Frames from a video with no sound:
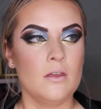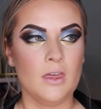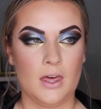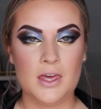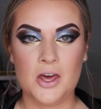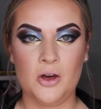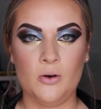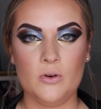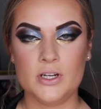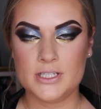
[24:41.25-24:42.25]
Okay,
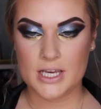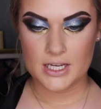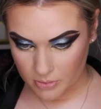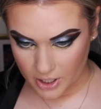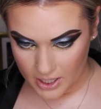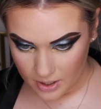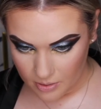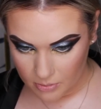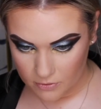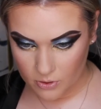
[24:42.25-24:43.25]
we're gonna take a break
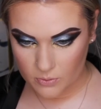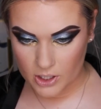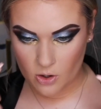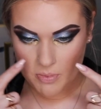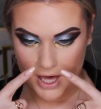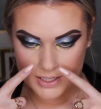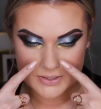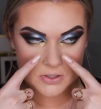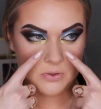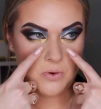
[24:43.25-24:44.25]
before we go back
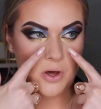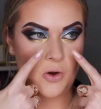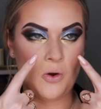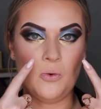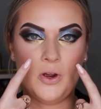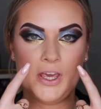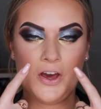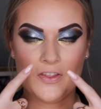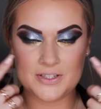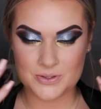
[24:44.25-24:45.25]
to working
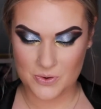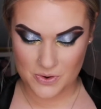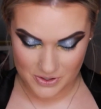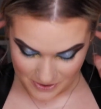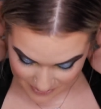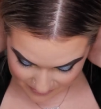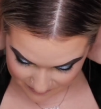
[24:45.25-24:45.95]
on this corner